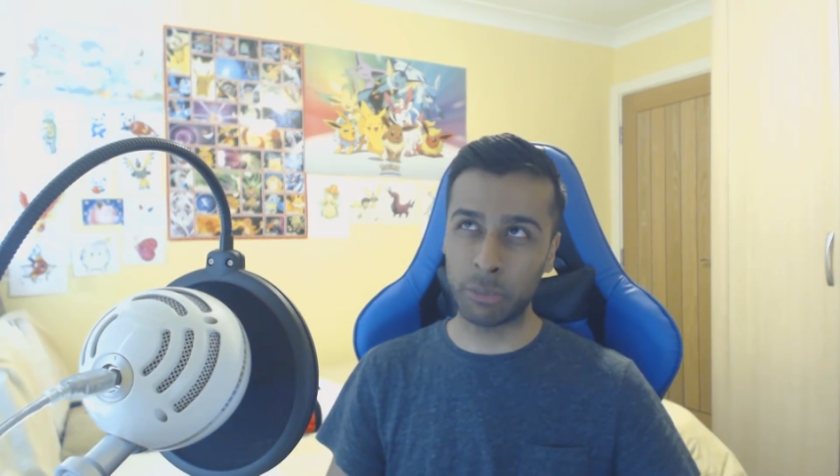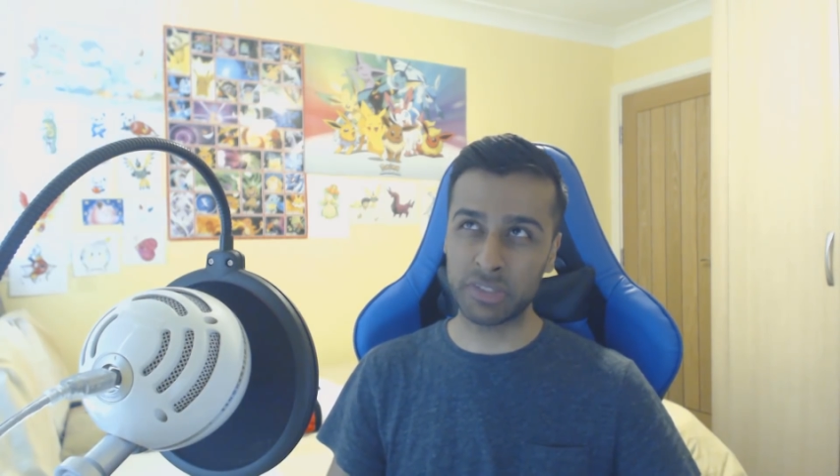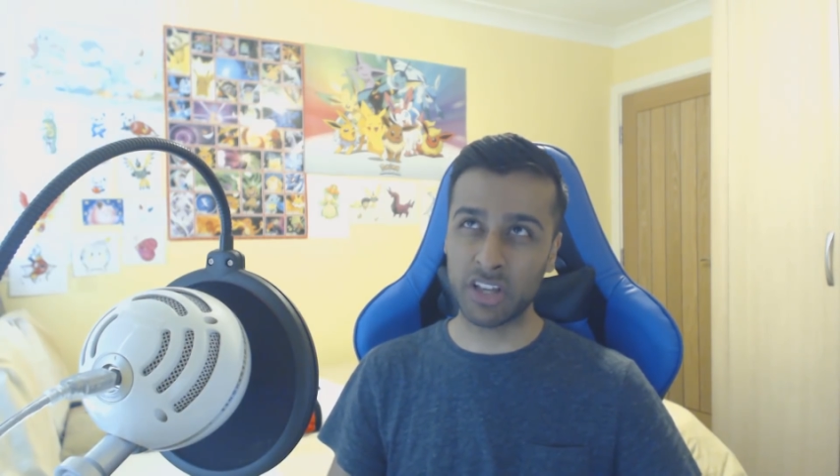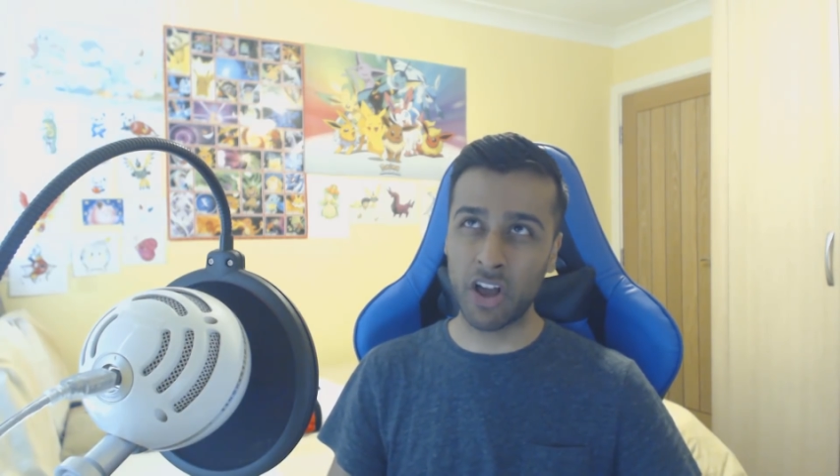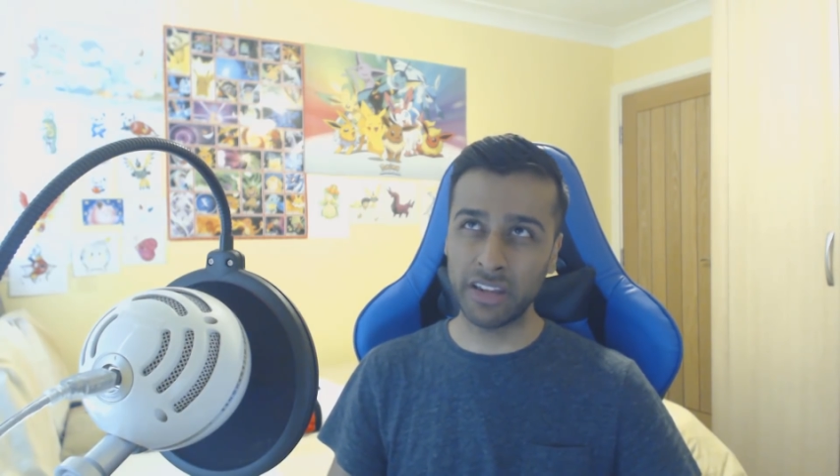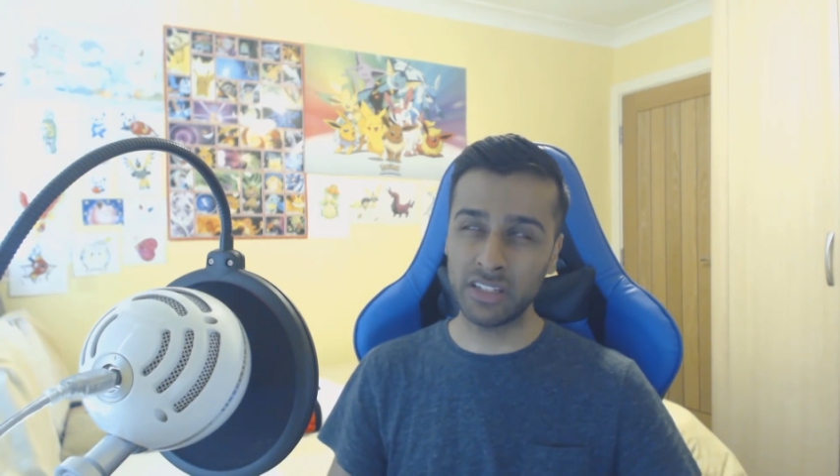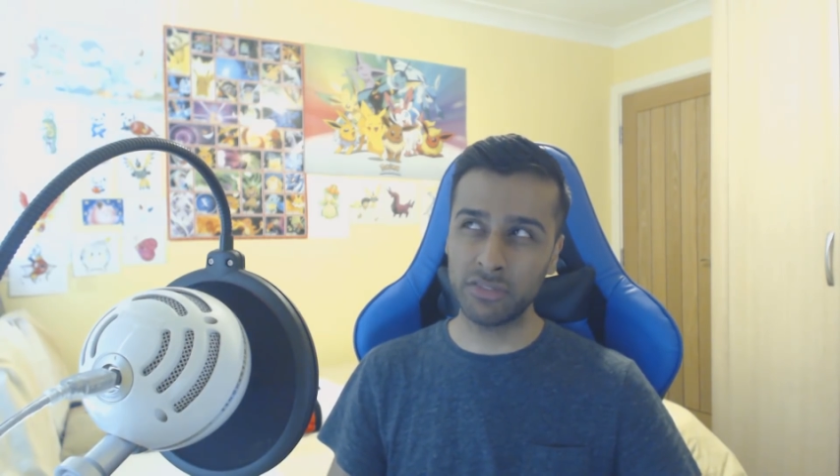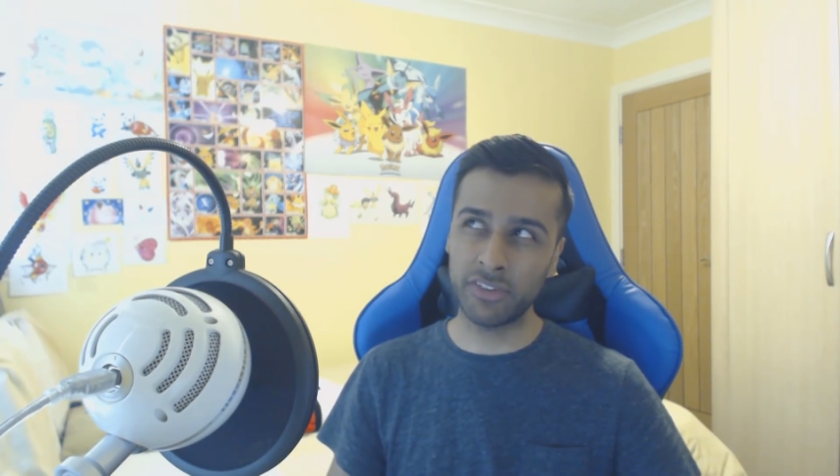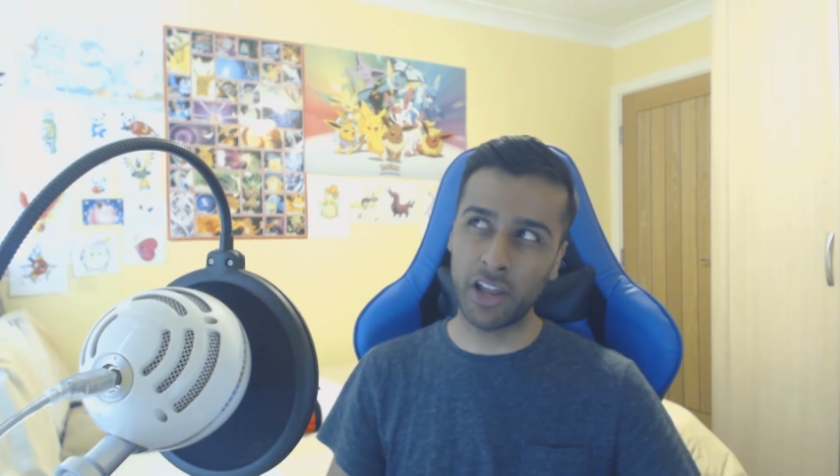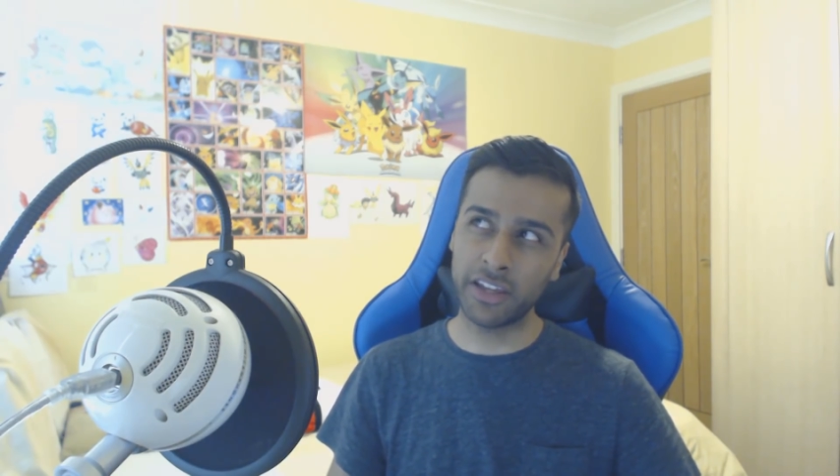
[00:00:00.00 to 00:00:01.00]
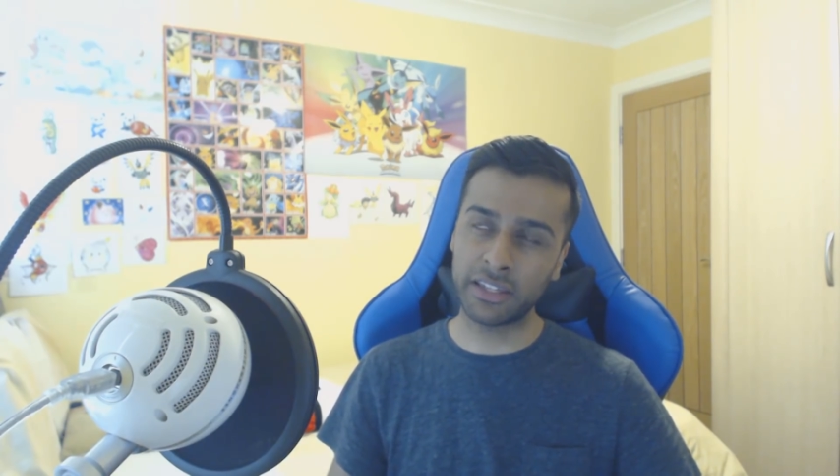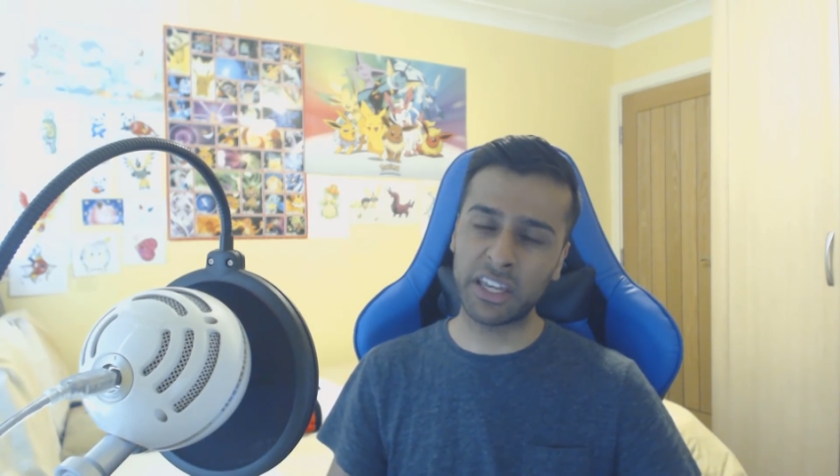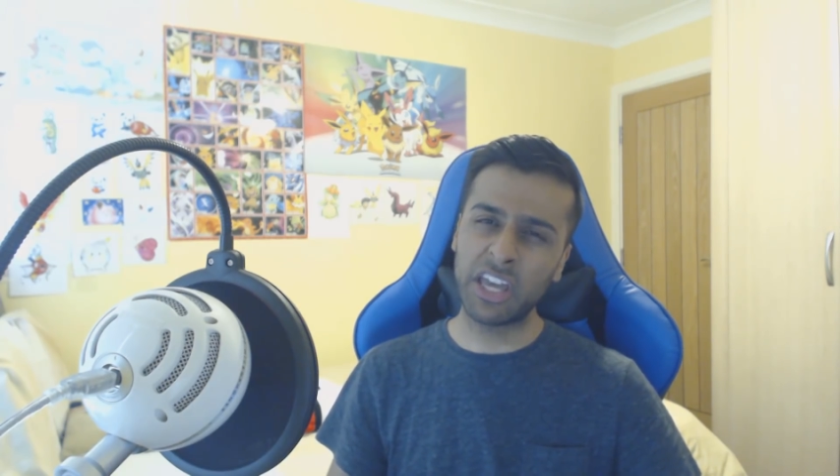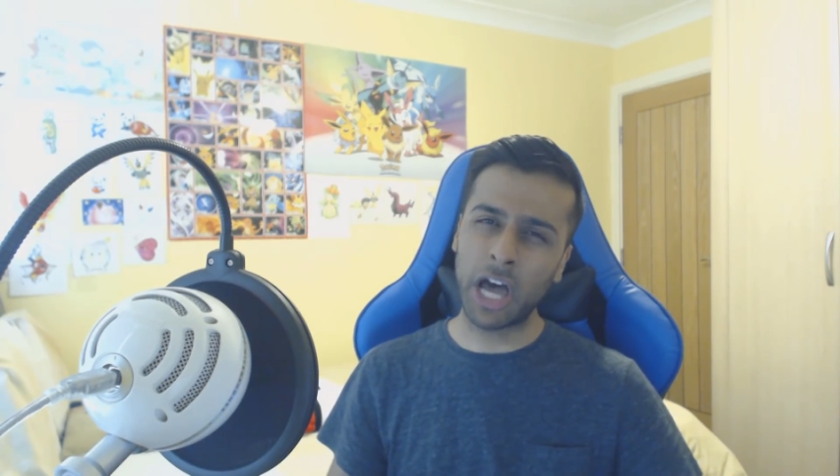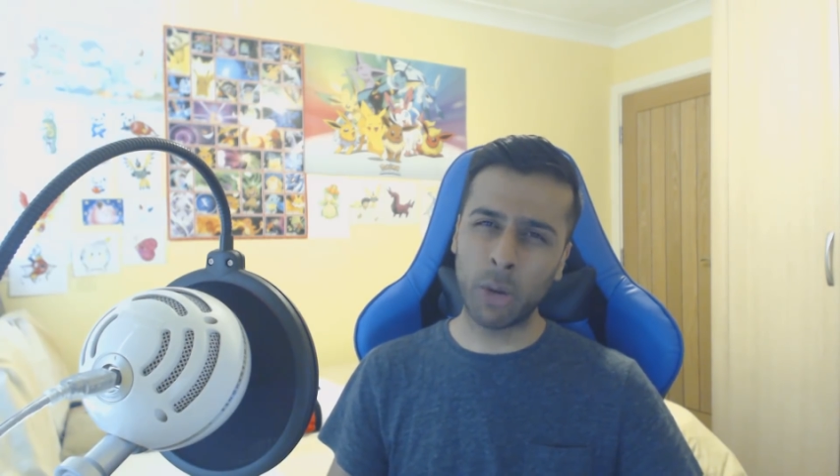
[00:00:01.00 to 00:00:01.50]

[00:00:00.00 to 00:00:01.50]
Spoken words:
It was kind of like,